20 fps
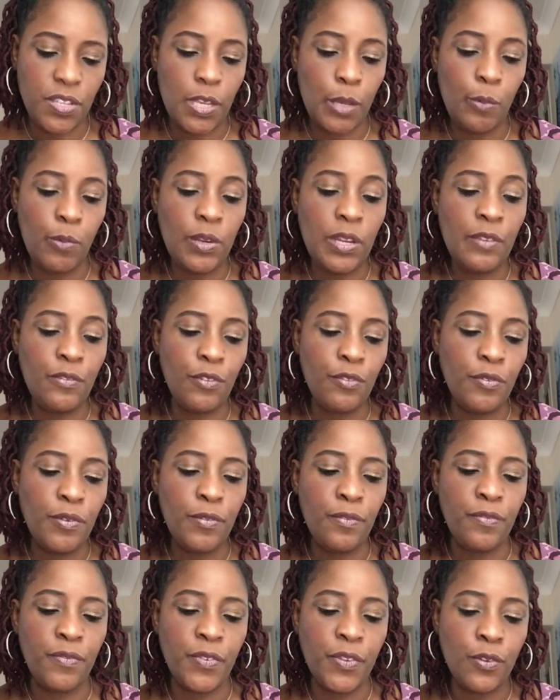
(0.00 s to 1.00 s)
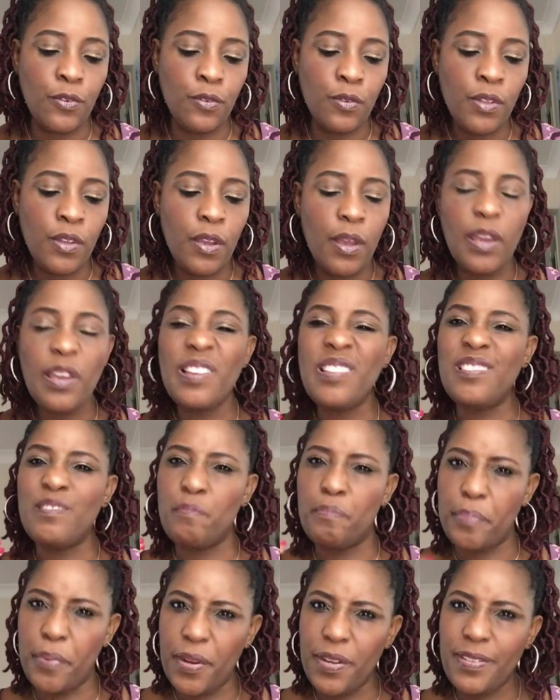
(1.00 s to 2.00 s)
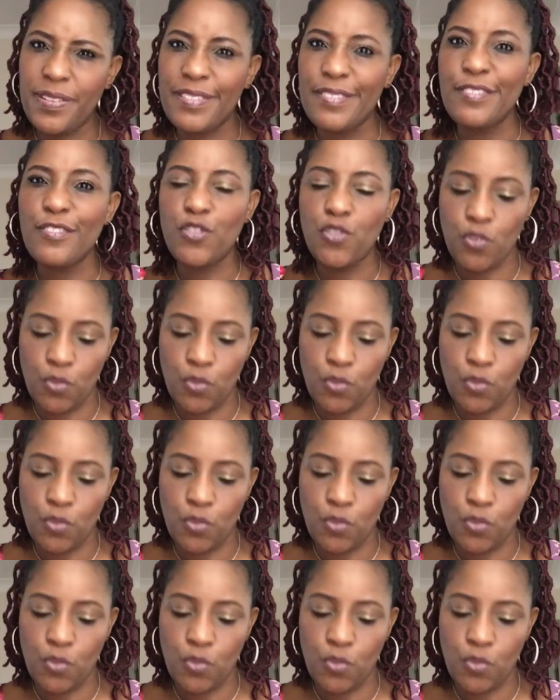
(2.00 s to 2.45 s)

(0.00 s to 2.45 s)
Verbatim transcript: He will even reveal his burdens